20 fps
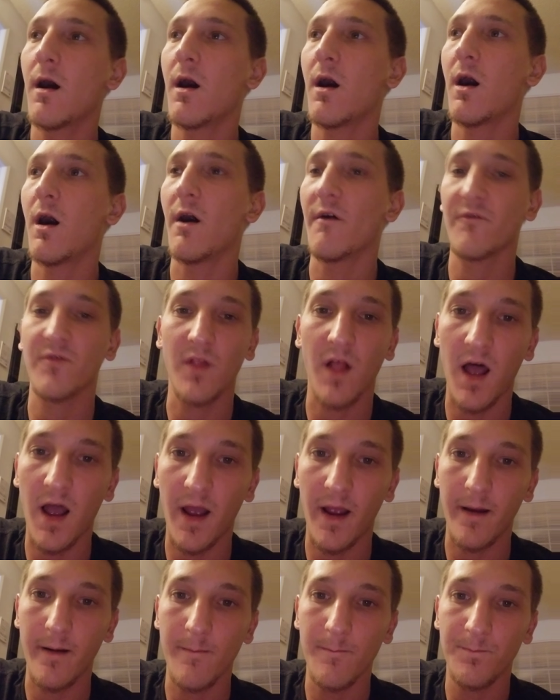
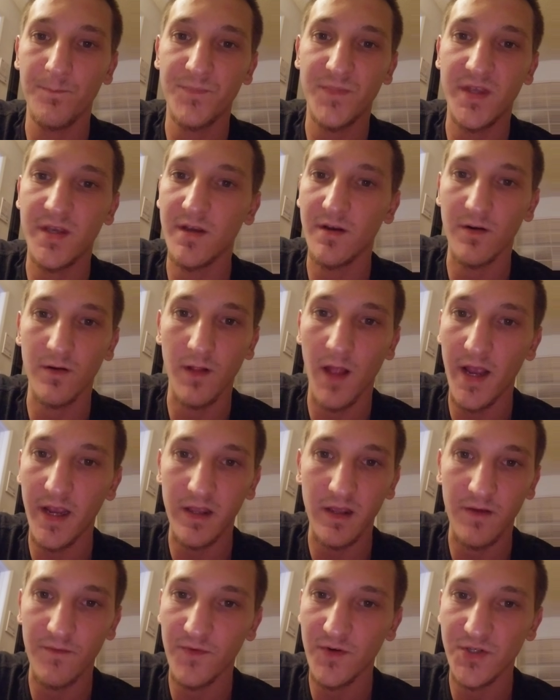offline to your
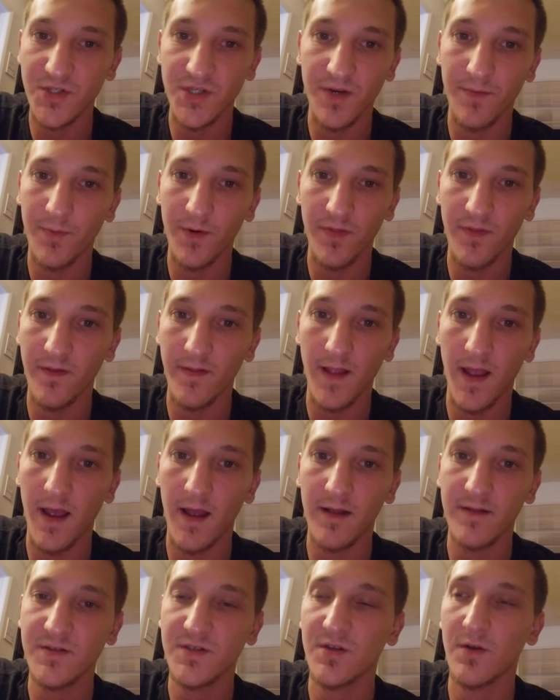liking for cheaper than
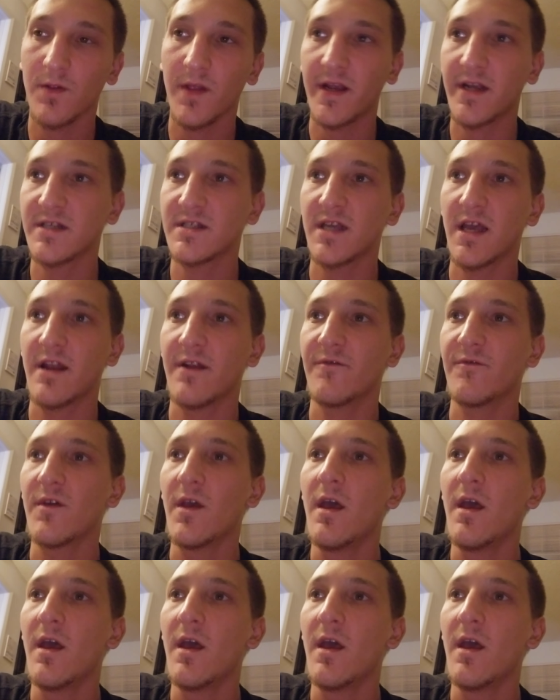that. So, like I said,